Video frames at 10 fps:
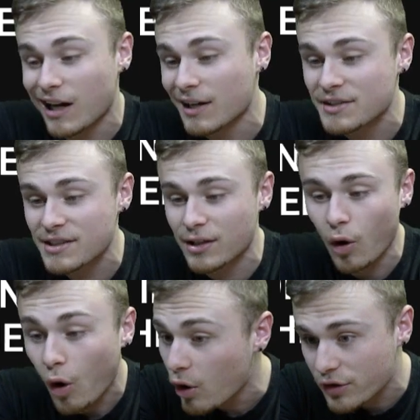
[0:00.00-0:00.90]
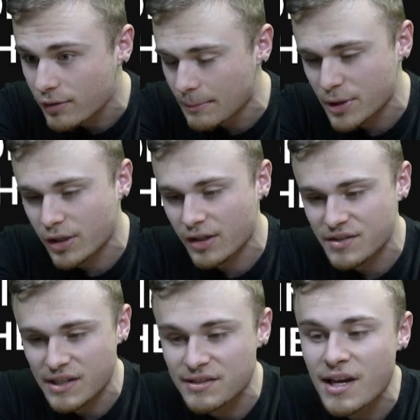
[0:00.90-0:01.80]
honestly, on all the
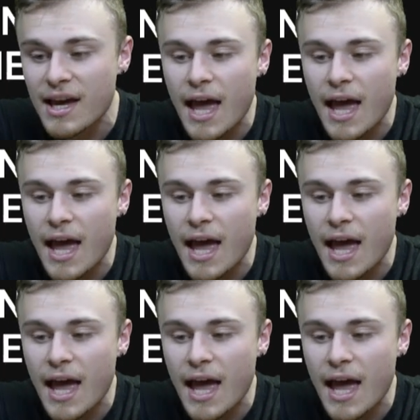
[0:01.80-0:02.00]
cryptocurrencies.